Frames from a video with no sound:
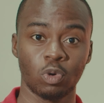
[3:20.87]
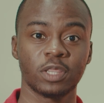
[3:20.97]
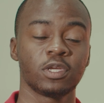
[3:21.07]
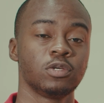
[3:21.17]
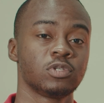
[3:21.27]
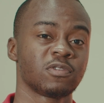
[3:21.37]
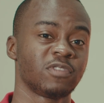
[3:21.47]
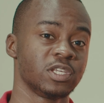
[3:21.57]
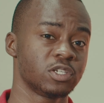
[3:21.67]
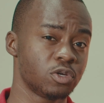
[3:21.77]
with the use of
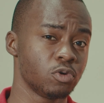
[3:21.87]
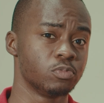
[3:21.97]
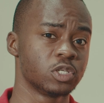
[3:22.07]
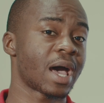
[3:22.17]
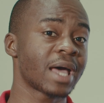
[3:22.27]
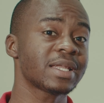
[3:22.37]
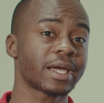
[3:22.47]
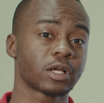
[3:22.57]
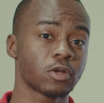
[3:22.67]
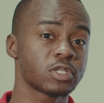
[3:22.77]
these tubes.
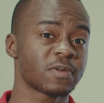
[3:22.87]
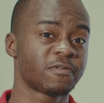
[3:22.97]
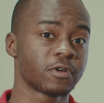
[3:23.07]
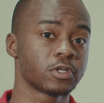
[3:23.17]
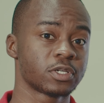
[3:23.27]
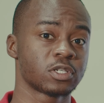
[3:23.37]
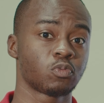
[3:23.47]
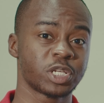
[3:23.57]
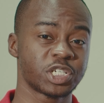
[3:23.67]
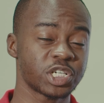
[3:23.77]
Unlike close-up filters,
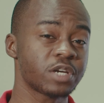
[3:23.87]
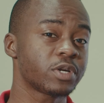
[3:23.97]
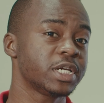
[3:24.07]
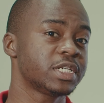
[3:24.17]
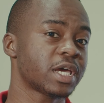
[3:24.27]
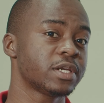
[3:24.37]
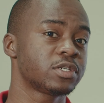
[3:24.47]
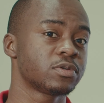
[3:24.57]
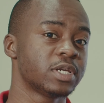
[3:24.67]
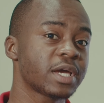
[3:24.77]
which generally tend
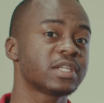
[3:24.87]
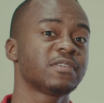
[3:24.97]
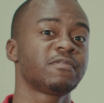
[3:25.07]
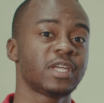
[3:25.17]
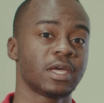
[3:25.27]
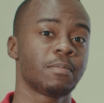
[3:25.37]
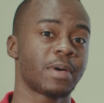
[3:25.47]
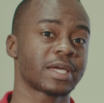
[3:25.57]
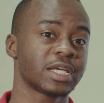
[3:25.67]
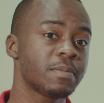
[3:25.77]
to negatively
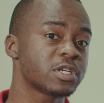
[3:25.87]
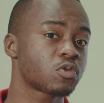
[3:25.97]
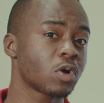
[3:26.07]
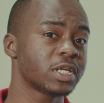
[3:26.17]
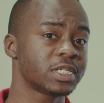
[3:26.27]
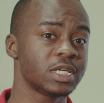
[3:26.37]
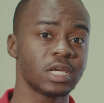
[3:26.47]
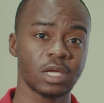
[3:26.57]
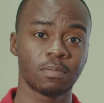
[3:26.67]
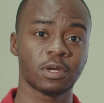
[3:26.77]
impact image quality
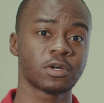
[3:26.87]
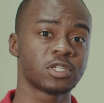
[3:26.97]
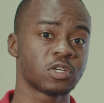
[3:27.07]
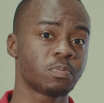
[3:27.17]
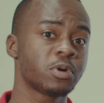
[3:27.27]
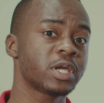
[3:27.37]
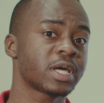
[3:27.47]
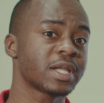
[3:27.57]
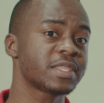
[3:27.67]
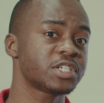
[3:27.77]
because you're putting
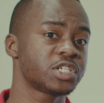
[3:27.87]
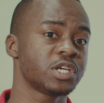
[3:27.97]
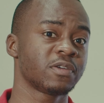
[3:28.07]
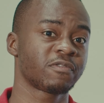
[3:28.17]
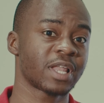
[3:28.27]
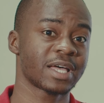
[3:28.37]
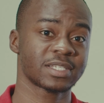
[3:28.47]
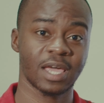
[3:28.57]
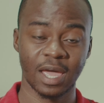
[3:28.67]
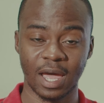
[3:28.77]
another sheet of
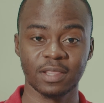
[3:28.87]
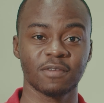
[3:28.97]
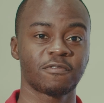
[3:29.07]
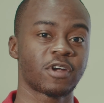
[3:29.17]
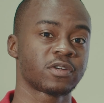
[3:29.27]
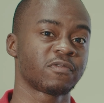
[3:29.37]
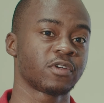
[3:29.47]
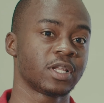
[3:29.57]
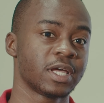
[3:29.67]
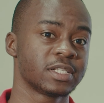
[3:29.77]
glass at the front of
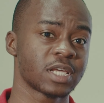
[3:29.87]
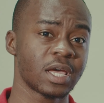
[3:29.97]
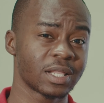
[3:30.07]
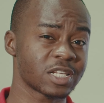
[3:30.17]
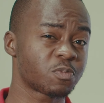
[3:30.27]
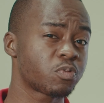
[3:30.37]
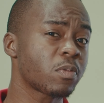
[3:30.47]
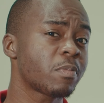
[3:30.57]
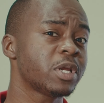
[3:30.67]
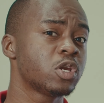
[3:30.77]
your lens that's
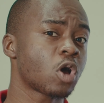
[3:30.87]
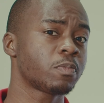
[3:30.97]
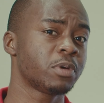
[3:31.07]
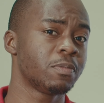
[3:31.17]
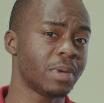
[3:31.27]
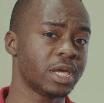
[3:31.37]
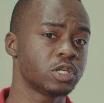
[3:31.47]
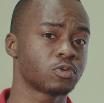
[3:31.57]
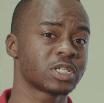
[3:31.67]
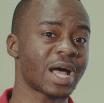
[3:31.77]
probably not been made
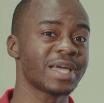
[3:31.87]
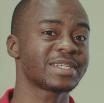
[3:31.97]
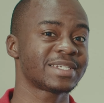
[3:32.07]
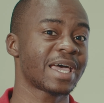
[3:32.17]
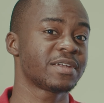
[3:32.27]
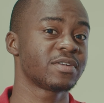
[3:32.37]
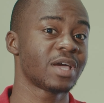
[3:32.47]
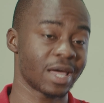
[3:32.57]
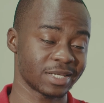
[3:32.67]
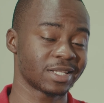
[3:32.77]
to as high a standard
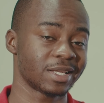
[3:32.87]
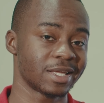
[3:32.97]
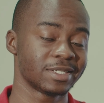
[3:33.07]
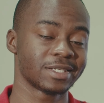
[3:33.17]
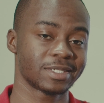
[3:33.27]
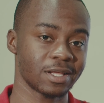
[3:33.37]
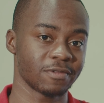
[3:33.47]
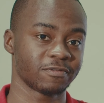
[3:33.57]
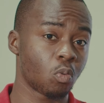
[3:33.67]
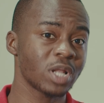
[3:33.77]
as the lens
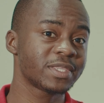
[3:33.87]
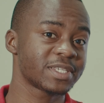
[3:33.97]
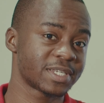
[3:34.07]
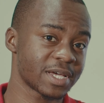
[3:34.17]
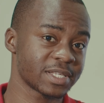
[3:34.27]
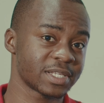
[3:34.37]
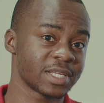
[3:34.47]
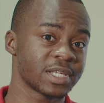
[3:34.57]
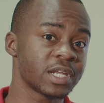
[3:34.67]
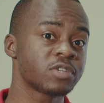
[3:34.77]
itself. What this does
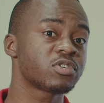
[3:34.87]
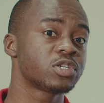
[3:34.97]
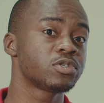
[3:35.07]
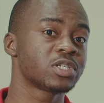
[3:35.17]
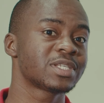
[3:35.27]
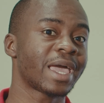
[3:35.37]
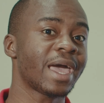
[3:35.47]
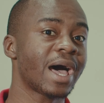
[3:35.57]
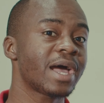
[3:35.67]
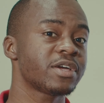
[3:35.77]
is it introduces a
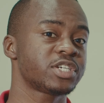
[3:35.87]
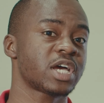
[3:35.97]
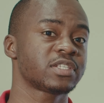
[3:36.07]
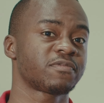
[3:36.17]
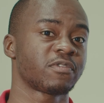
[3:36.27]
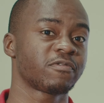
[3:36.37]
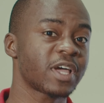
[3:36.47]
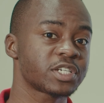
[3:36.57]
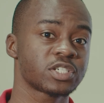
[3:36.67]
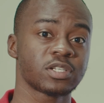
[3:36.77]
higher chance of
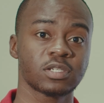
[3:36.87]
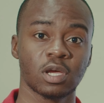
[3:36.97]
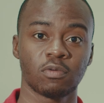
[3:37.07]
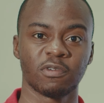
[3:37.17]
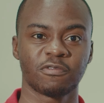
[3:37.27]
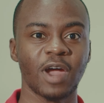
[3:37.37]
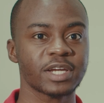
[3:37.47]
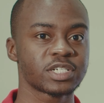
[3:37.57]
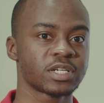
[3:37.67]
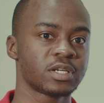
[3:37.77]
reflections,
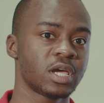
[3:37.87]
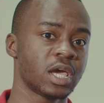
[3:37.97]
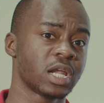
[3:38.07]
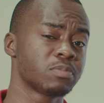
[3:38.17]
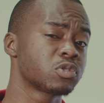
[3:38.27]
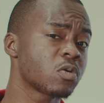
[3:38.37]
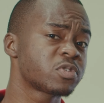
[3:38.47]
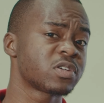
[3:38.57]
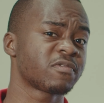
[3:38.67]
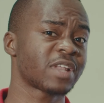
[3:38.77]
refraction, and
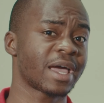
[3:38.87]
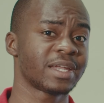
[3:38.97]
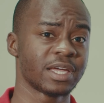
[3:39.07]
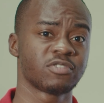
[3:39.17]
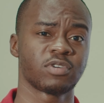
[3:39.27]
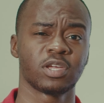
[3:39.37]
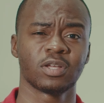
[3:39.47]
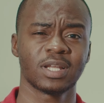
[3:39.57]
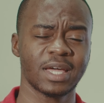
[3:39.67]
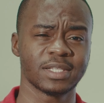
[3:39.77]
absorption of light entering
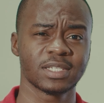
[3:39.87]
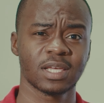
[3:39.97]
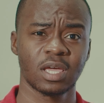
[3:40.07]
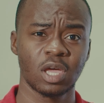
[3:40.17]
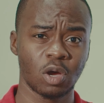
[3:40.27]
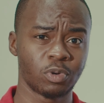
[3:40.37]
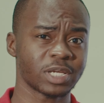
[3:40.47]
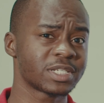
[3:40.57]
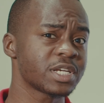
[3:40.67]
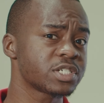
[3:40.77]
your lens. With
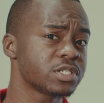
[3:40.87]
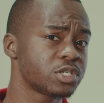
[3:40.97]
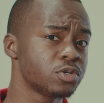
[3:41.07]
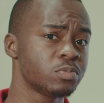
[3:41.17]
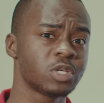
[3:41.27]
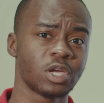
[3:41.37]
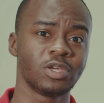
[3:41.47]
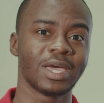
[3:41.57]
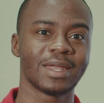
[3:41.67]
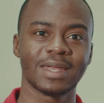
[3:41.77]
extension tubes,
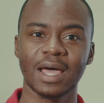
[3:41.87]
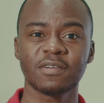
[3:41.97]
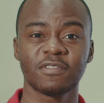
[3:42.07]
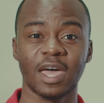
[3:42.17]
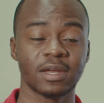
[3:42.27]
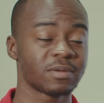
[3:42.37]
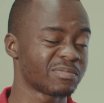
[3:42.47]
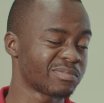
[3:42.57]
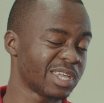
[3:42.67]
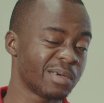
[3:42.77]
you get none of that
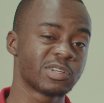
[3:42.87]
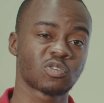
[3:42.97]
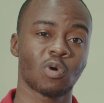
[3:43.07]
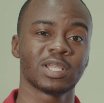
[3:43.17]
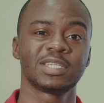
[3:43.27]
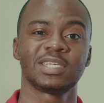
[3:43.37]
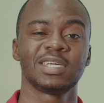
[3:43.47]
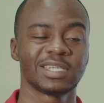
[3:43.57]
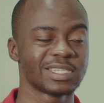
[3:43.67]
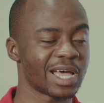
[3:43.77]
image quality
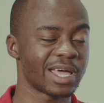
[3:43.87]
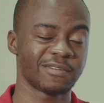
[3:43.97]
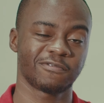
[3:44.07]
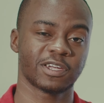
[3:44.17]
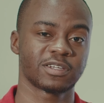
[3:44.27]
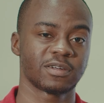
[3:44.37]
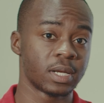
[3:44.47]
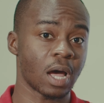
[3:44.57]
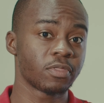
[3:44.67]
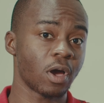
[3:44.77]
is unaffected.
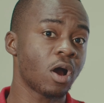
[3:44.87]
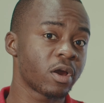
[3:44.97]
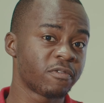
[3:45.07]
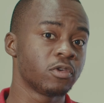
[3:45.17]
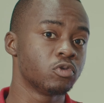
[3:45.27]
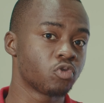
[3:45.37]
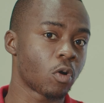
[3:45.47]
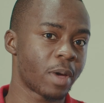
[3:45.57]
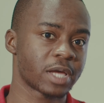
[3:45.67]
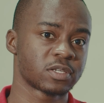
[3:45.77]
Now there are a few
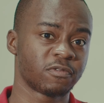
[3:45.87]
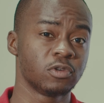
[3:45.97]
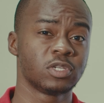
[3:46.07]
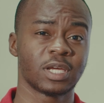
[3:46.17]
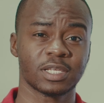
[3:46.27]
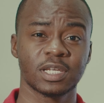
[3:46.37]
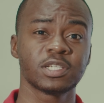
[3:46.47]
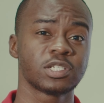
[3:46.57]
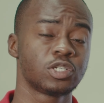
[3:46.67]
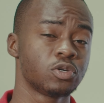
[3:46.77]
drawbacks of using
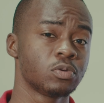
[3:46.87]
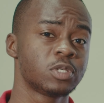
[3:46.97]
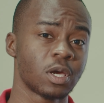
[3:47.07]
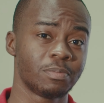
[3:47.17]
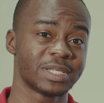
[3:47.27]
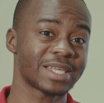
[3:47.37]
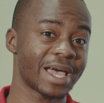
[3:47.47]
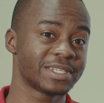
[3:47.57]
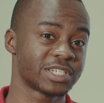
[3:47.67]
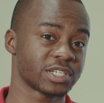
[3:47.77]
extension tubes
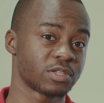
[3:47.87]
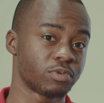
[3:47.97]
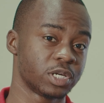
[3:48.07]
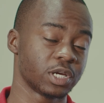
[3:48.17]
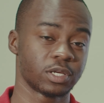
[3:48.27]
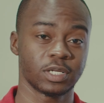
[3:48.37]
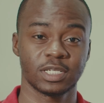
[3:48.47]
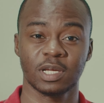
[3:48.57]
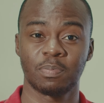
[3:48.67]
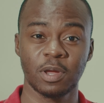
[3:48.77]
besides just the
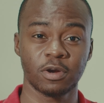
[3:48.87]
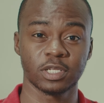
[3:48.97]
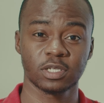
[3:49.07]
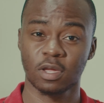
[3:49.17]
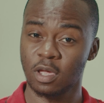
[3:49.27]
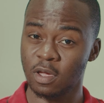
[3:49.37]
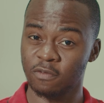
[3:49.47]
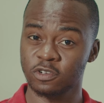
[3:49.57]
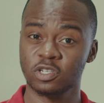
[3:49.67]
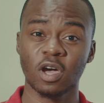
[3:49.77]
ridiculous appearance.
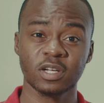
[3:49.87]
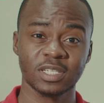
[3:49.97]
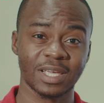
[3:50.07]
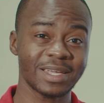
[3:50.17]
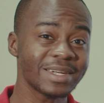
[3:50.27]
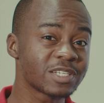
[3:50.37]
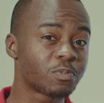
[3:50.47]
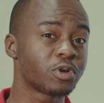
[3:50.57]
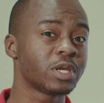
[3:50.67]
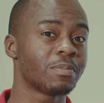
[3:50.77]
For starters, it is
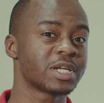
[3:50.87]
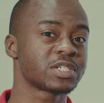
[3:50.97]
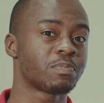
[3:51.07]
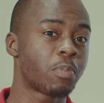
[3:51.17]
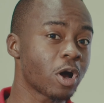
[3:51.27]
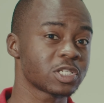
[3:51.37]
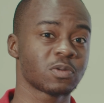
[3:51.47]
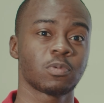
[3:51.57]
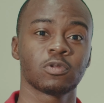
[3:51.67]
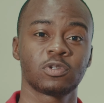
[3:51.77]
pretty much
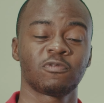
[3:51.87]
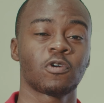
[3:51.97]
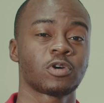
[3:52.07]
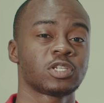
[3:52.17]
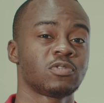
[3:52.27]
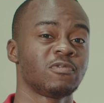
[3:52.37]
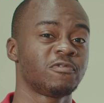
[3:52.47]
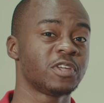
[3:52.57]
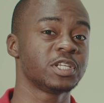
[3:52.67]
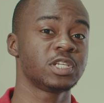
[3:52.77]
impossible to focus to
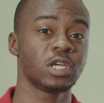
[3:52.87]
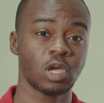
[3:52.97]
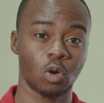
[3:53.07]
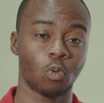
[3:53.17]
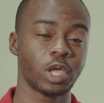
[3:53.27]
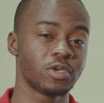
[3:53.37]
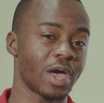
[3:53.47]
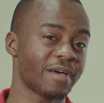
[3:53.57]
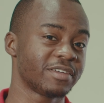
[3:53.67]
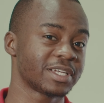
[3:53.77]
infinity when you
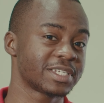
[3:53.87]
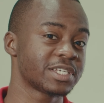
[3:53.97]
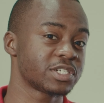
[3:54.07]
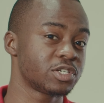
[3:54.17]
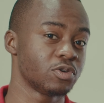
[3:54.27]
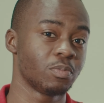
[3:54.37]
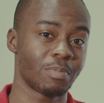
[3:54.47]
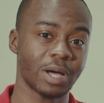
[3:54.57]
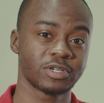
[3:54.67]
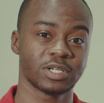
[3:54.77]
have an extension tube
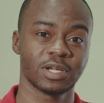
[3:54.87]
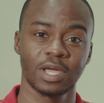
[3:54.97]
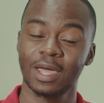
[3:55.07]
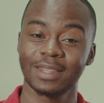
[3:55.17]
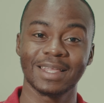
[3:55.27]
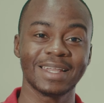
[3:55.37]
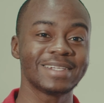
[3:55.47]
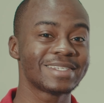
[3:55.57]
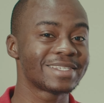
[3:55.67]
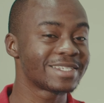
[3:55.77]
mounted. The
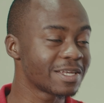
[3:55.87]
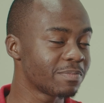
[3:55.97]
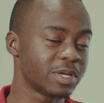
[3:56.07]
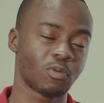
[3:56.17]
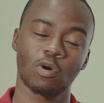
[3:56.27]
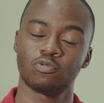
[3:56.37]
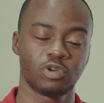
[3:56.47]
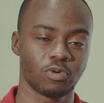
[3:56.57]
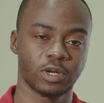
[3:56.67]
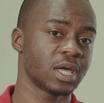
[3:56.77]
lens simply won't
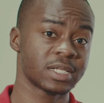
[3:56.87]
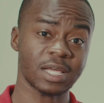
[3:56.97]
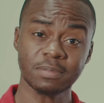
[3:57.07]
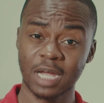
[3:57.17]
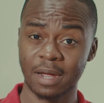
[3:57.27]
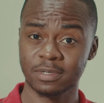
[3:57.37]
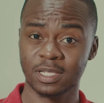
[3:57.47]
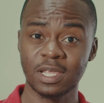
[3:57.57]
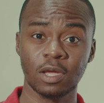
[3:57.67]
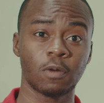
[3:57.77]
do it. And sometimes
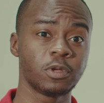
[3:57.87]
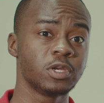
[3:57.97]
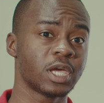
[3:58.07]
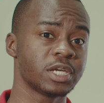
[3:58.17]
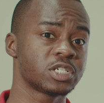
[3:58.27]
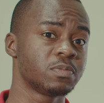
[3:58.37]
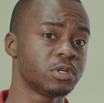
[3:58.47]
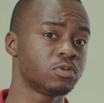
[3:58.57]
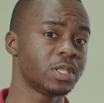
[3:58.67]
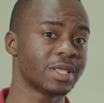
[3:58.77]
the communication
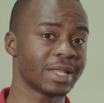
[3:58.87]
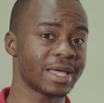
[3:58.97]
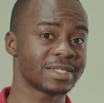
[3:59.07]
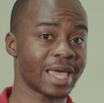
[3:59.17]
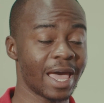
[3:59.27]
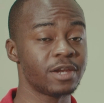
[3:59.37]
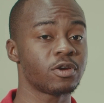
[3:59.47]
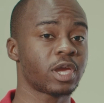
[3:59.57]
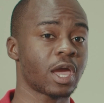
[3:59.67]
between the lens and your